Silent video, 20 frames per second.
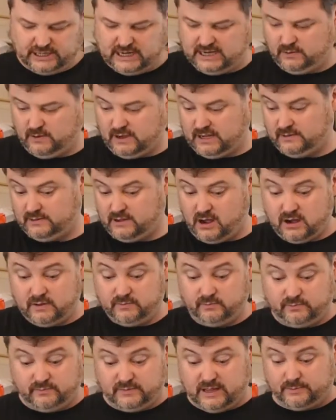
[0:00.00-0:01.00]
Anyway,
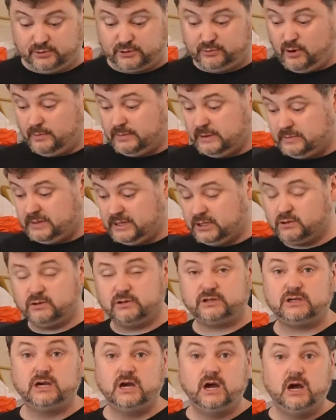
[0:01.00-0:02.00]
that's probably
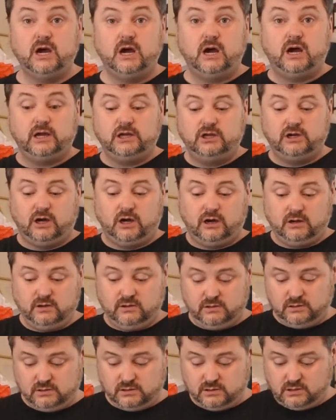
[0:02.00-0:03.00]
because, you
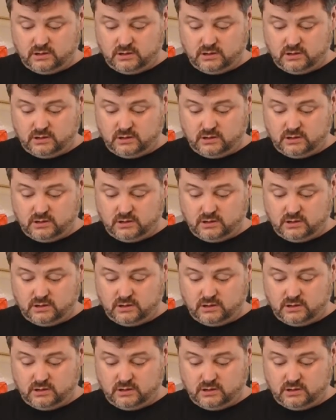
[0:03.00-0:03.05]
know,